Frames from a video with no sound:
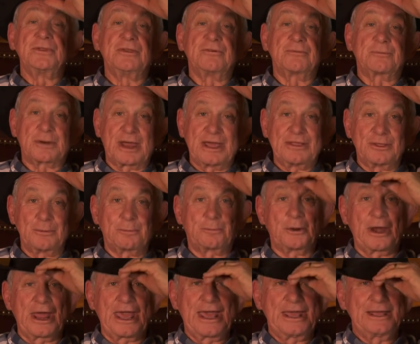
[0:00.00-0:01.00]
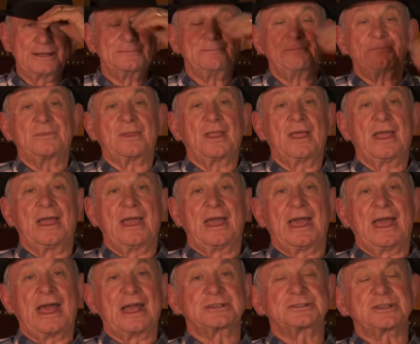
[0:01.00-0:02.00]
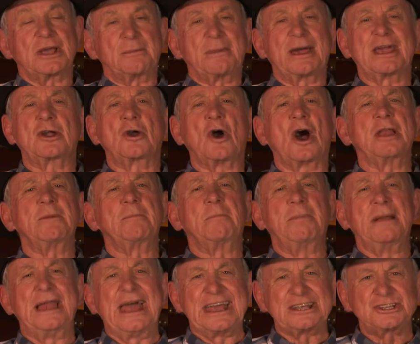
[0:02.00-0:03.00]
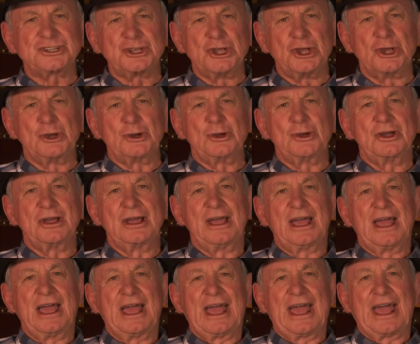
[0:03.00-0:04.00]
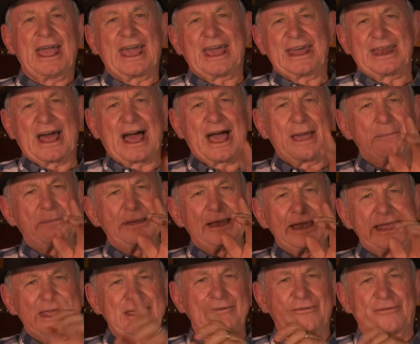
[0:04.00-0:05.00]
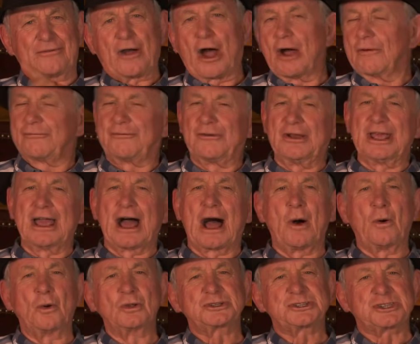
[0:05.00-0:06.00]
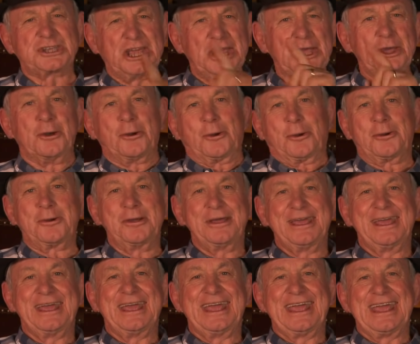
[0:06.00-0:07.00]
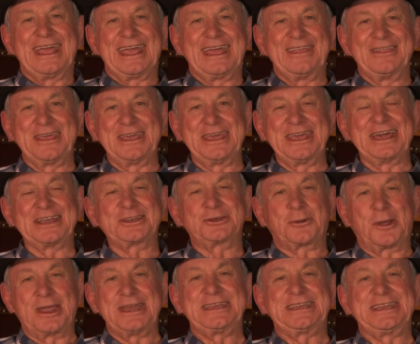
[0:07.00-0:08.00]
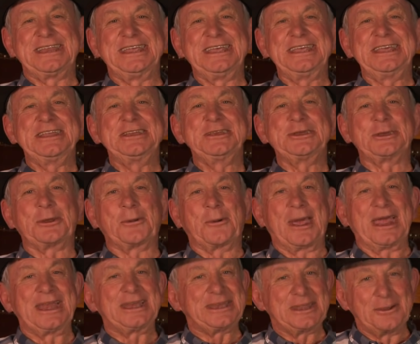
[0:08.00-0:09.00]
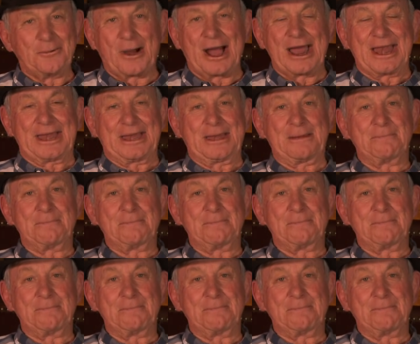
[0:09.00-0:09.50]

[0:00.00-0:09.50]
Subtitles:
You've prayed the prayer, and so may God bless you, and I believe, hopefully, I will see you in the year 2021.